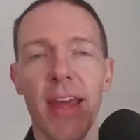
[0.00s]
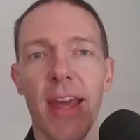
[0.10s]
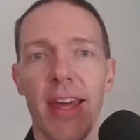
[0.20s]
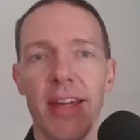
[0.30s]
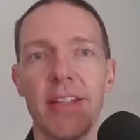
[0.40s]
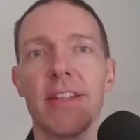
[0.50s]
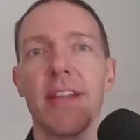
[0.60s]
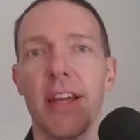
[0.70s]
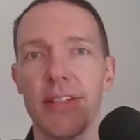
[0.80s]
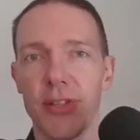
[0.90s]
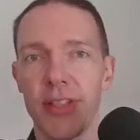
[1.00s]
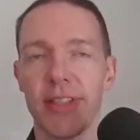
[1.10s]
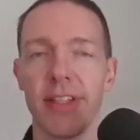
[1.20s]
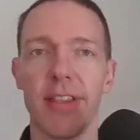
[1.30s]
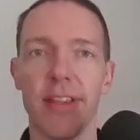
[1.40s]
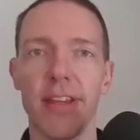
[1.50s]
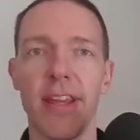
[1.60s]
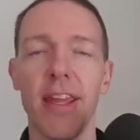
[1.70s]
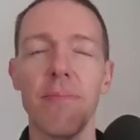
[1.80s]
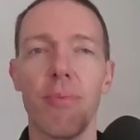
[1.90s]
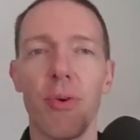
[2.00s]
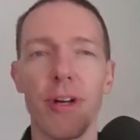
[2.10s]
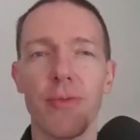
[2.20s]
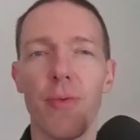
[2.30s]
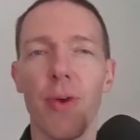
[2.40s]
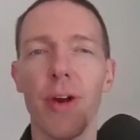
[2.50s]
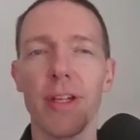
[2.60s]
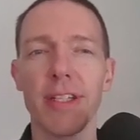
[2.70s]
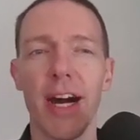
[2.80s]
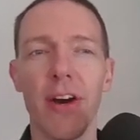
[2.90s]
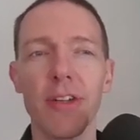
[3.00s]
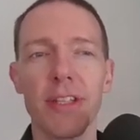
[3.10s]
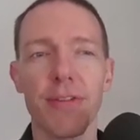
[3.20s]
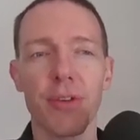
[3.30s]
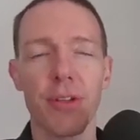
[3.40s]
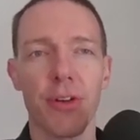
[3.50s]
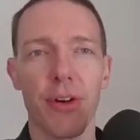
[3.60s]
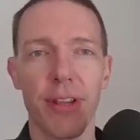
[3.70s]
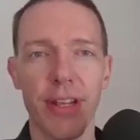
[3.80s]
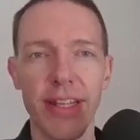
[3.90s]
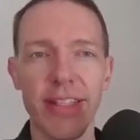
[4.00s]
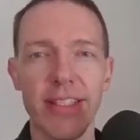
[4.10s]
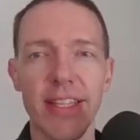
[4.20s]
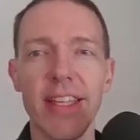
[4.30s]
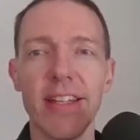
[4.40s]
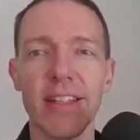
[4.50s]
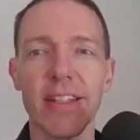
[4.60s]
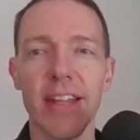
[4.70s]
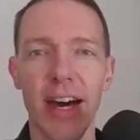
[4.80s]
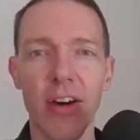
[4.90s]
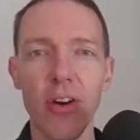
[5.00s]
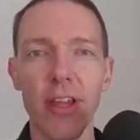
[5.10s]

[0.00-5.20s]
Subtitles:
And as you can see, the import worked out. I've got all the leads here now,